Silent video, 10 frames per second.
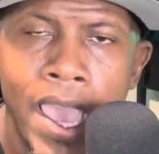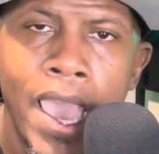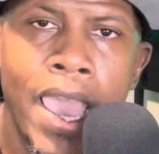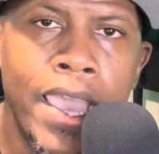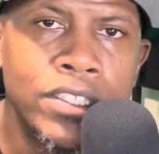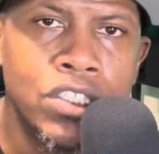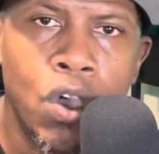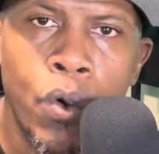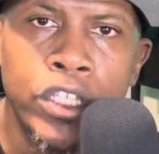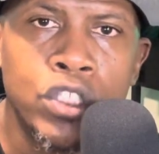And
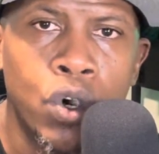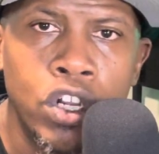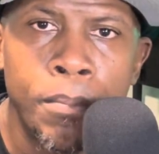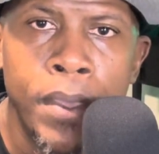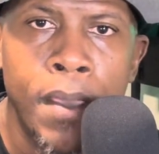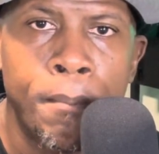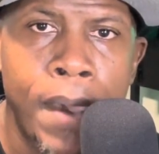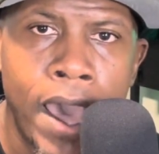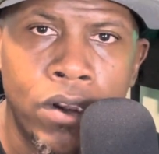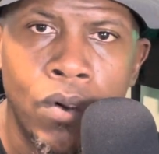so it's going to be a
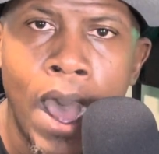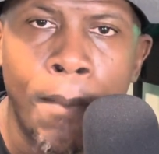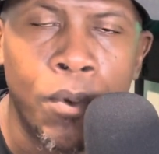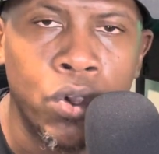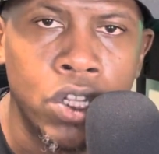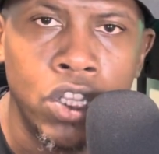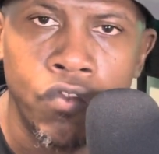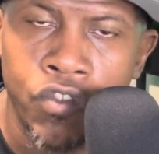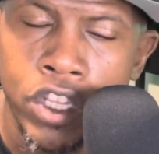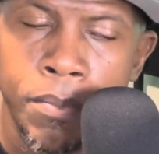battle. I'm going
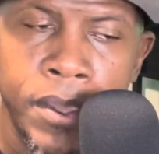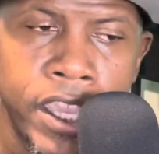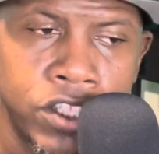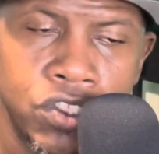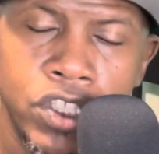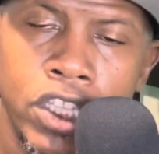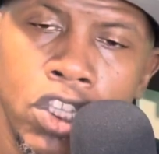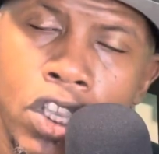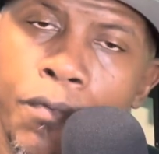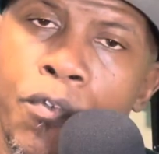to really be interested in
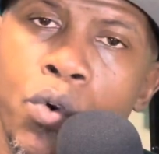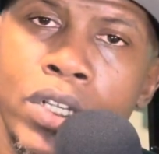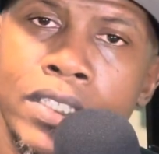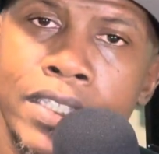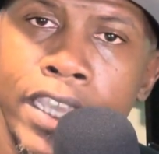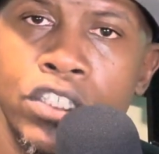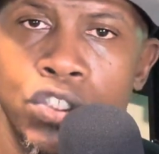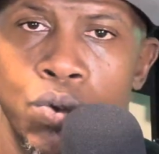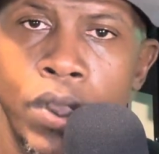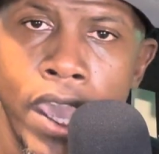looking forward these next
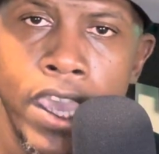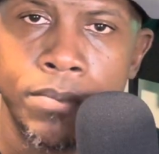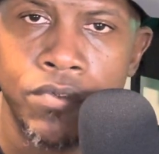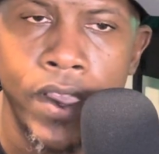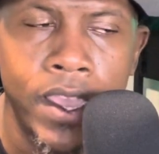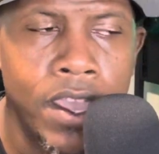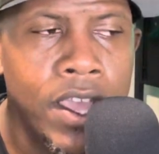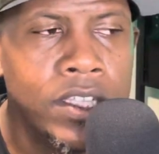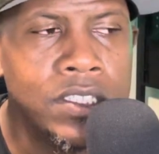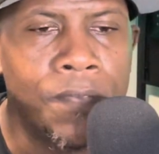2 games, right,
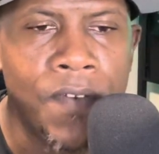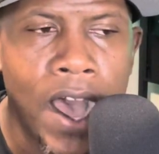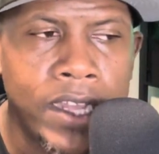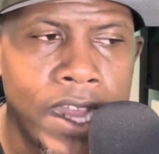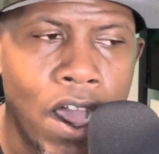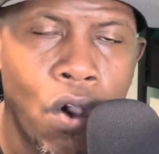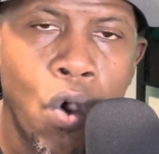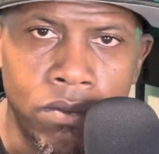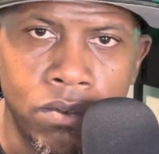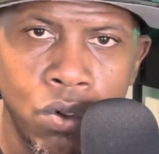to find
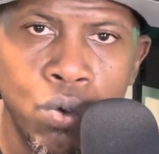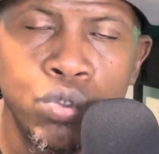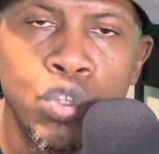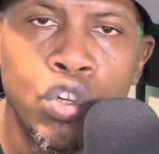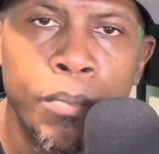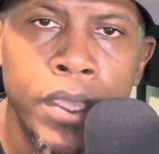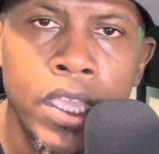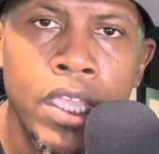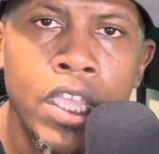out who's going to be